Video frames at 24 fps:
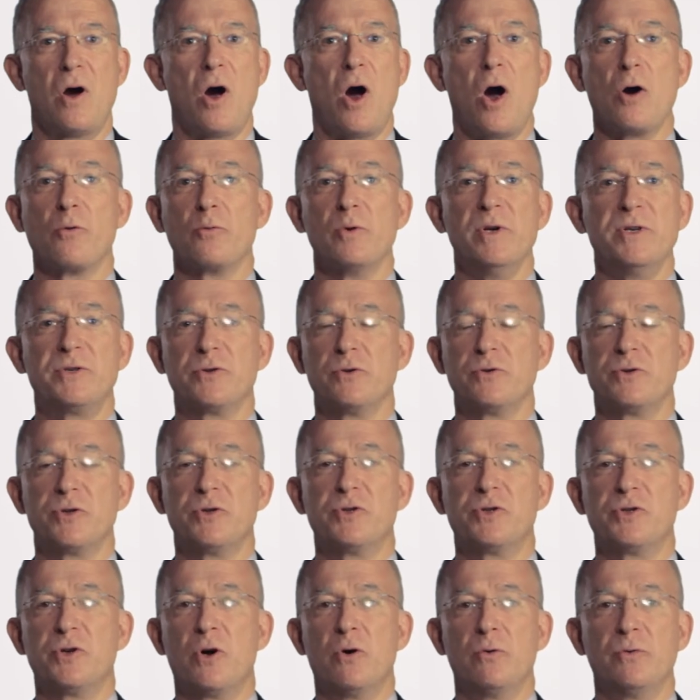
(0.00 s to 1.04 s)
Our research has
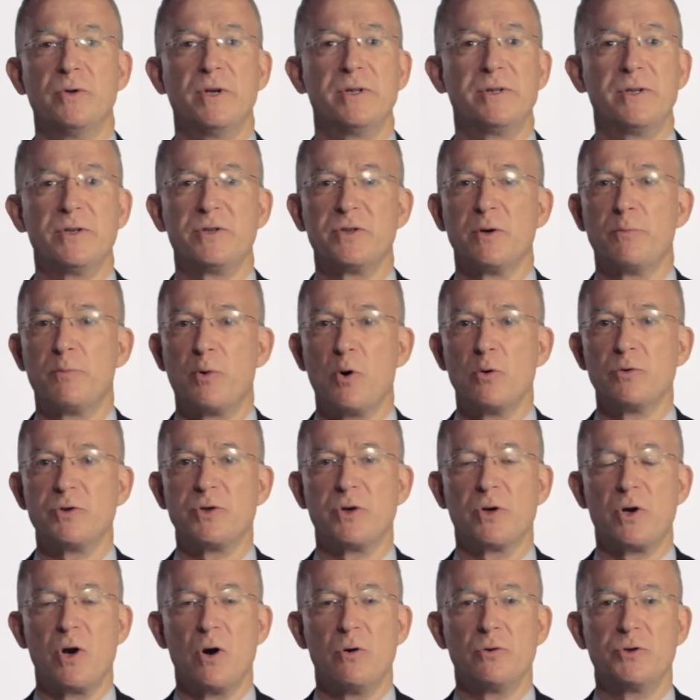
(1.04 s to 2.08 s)
shown that this approach
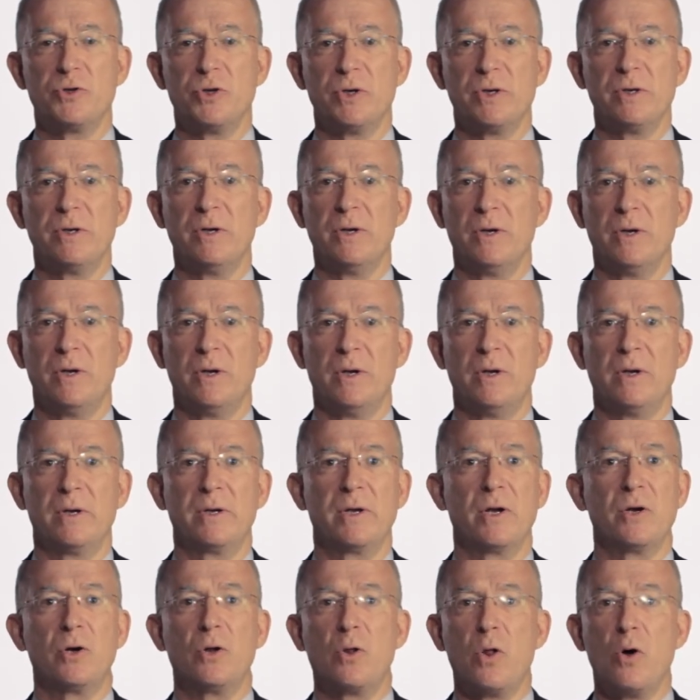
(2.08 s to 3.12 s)
to coaching
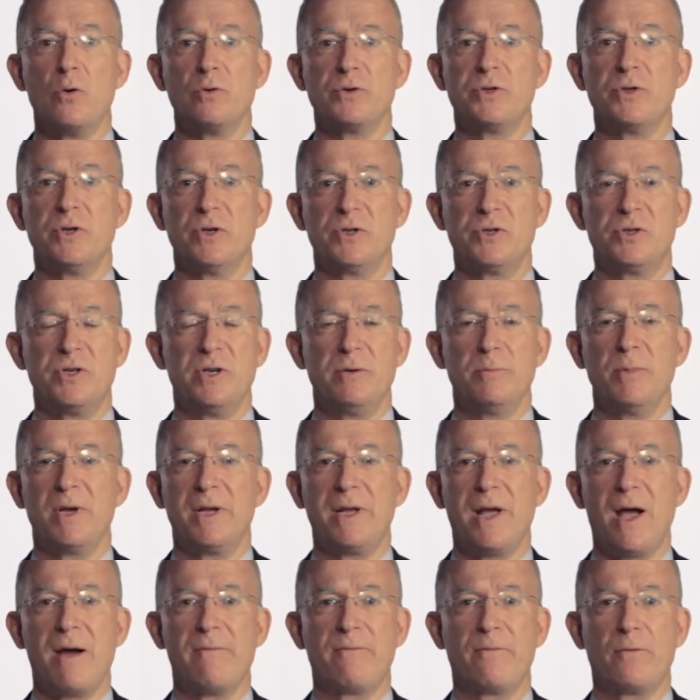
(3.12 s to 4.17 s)
can close the achievement
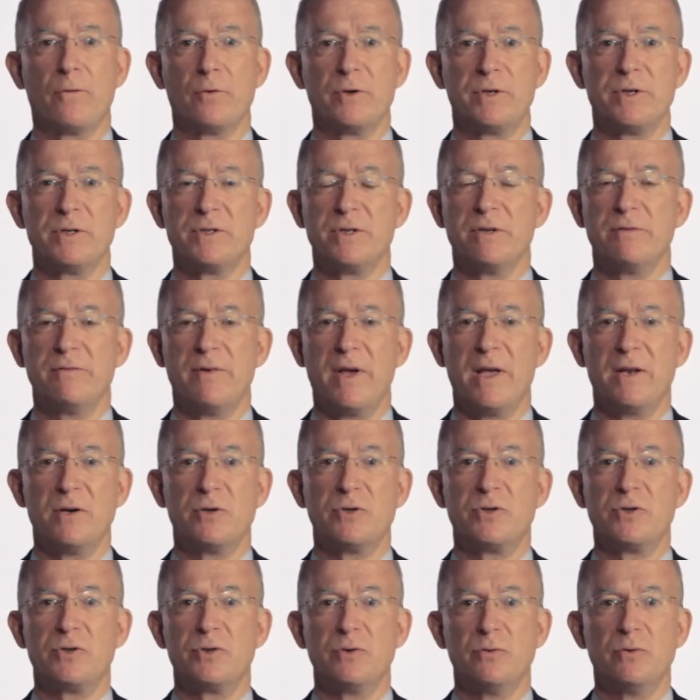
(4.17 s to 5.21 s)
gap for
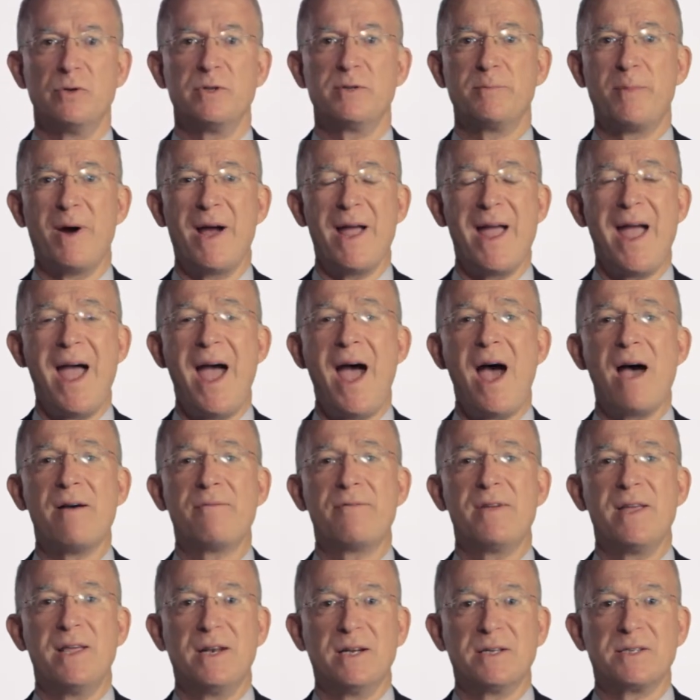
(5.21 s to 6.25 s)
disadvantaged students by
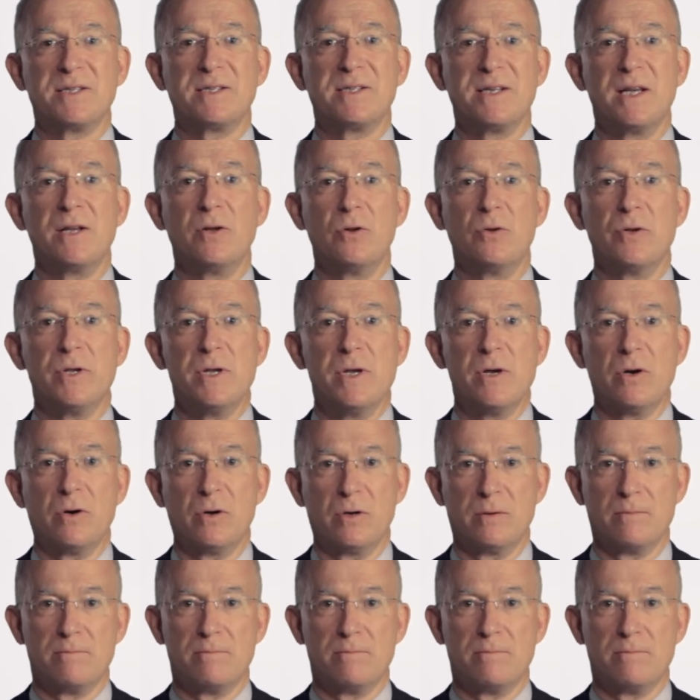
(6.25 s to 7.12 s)
half in a single year.